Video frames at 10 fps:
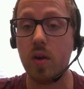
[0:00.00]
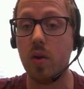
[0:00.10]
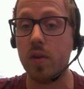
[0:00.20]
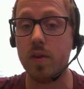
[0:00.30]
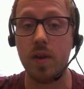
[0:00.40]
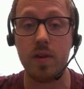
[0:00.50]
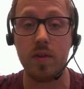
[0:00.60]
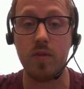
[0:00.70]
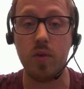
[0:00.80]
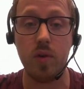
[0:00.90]
all the
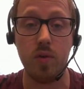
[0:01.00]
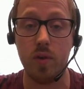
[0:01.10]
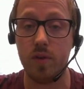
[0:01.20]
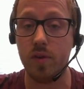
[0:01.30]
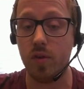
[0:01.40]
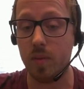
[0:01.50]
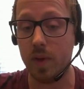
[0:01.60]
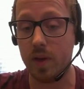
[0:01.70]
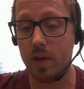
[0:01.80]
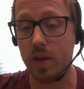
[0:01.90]
data for your
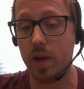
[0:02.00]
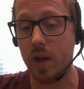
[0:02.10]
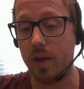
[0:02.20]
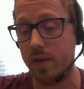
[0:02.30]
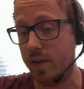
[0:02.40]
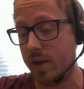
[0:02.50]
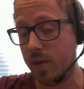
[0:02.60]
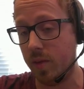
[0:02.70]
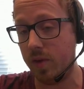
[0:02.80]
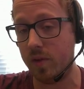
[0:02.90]
genomic and
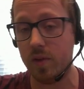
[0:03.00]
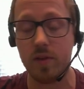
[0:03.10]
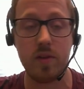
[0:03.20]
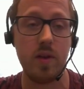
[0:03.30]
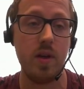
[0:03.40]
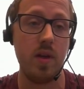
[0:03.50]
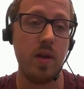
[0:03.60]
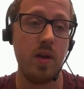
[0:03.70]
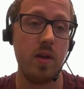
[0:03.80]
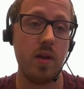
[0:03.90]
genetic research.
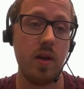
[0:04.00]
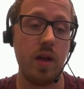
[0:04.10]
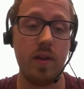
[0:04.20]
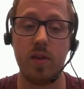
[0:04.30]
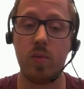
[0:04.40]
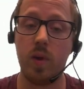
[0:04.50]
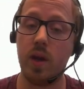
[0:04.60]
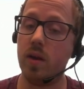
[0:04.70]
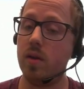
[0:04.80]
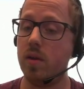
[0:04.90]
and that's
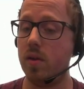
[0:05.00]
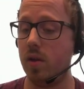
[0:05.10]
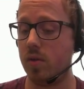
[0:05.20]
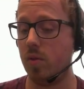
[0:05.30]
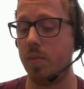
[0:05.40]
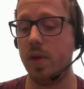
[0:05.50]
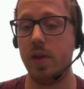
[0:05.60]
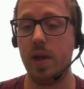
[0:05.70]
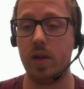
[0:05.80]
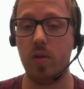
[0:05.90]
where
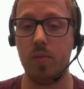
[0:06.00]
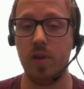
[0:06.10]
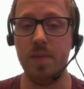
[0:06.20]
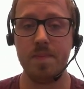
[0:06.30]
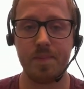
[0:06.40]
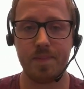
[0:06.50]
KeyGene comes in.